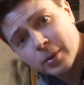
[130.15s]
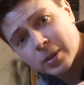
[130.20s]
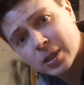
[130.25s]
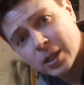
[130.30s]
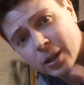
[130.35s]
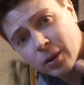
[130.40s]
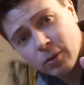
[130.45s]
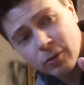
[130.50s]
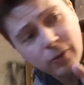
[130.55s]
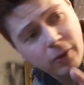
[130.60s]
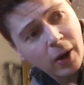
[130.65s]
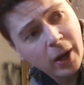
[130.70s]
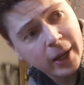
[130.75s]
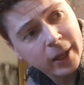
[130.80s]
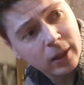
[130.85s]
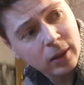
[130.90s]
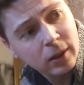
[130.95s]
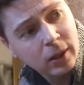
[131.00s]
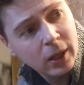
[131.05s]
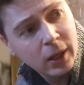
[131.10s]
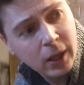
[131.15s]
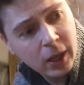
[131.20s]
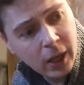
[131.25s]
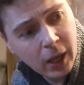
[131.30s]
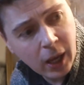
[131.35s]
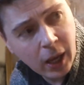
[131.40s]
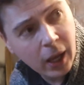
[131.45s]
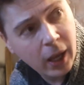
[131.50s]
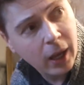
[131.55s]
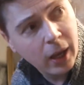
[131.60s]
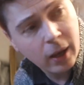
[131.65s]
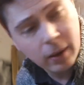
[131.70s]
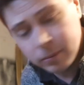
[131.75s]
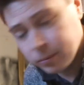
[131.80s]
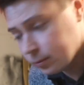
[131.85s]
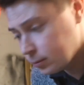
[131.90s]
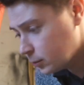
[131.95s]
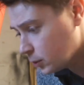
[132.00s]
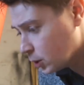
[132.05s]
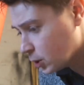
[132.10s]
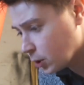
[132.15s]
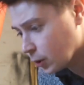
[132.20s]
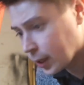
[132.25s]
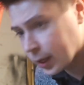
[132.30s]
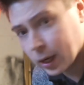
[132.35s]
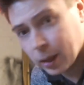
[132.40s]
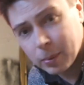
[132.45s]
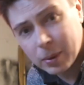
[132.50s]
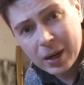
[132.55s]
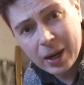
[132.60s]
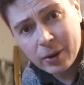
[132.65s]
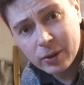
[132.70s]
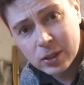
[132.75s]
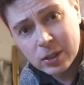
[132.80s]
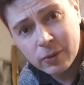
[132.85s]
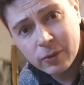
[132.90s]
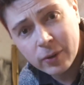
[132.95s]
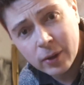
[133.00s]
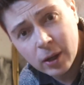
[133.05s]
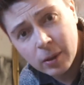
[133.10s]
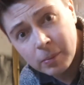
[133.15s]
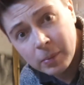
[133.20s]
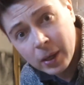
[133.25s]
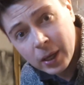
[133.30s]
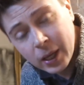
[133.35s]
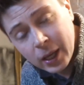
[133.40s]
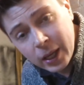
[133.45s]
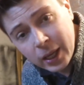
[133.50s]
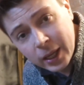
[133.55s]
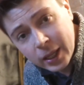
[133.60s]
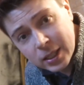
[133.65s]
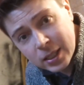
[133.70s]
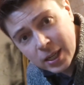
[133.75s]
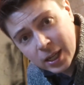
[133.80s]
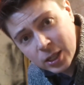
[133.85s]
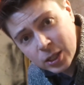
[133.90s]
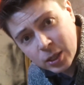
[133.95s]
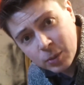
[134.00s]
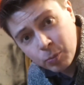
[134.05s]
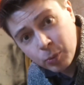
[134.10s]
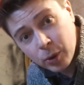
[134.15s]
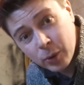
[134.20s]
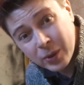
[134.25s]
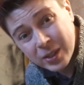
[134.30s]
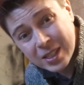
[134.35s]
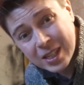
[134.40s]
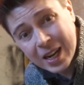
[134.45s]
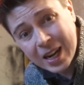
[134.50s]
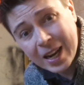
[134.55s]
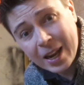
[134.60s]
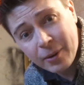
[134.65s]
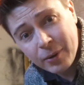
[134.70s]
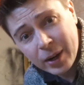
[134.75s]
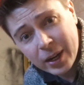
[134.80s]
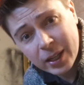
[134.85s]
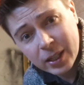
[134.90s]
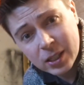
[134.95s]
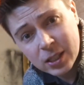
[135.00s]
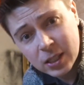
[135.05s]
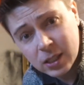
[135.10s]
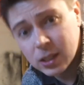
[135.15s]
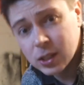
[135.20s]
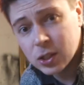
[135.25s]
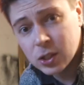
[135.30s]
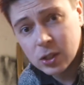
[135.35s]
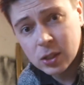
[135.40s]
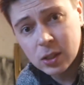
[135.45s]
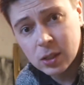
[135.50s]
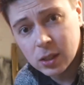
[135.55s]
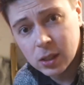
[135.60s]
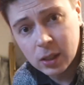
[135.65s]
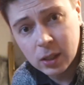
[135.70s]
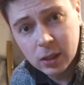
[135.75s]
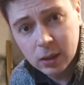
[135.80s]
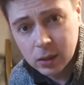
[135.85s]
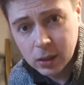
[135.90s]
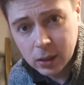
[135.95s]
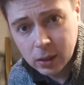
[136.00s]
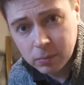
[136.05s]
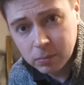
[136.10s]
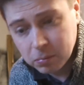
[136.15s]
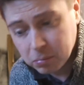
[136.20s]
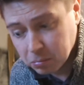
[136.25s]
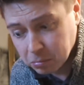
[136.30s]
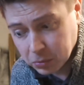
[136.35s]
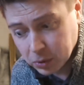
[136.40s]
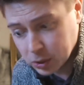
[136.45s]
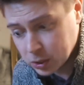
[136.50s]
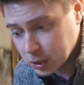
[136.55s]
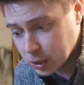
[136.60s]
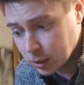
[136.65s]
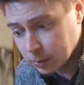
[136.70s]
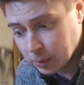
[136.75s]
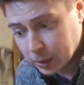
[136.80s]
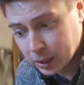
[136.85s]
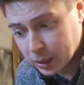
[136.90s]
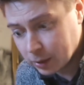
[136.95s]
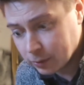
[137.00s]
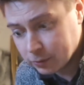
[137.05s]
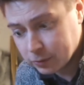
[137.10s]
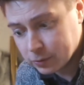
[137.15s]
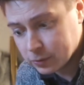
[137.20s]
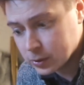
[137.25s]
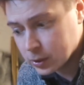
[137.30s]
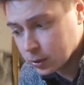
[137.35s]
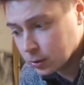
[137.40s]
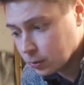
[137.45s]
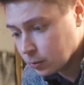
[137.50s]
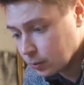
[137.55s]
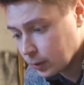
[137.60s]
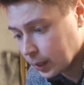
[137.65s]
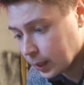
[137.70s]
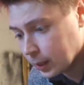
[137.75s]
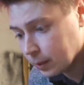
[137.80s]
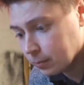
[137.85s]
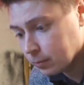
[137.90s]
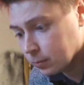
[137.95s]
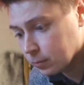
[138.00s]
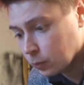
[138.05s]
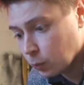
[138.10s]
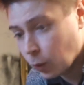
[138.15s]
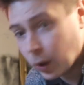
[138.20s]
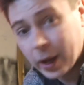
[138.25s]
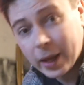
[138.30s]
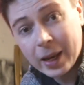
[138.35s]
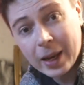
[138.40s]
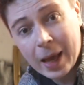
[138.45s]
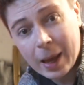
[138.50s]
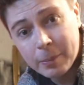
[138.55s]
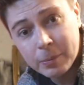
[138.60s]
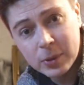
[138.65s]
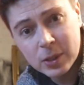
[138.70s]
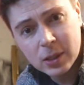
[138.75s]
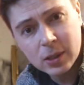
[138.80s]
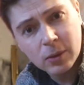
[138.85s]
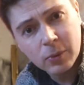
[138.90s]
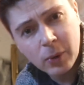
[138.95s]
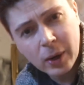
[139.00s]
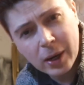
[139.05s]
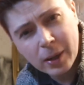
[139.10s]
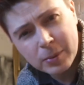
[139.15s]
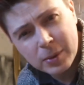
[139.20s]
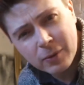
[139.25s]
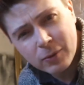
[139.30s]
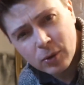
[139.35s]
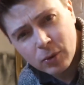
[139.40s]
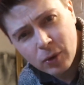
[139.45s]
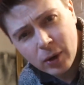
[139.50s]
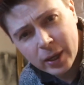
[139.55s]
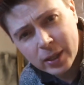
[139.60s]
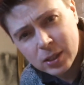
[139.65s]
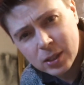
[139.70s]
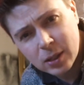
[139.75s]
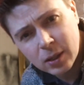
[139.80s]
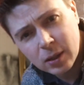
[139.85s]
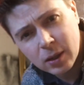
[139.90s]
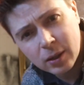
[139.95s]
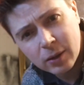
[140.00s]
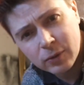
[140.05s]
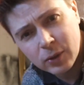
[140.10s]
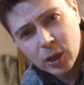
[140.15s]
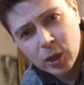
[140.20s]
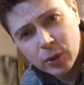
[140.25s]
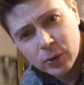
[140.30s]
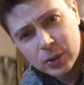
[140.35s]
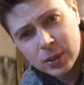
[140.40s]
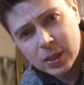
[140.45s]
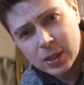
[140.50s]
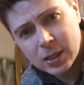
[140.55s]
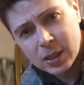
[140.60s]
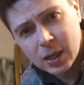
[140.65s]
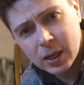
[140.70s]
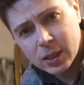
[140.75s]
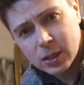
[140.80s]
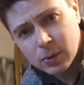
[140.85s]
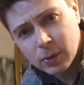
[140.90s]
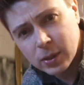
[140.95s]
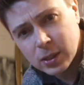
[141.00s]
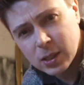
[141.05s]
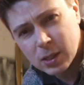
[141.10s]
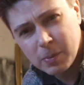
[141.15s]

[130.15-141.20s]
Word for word: It's a little vial um, just look it up, Clarity Ferm. It's actually Brewers Clarex. It's just the, the, the term they give to um, White Labs. White Labs have the right to kind of dilute it and sell it to us.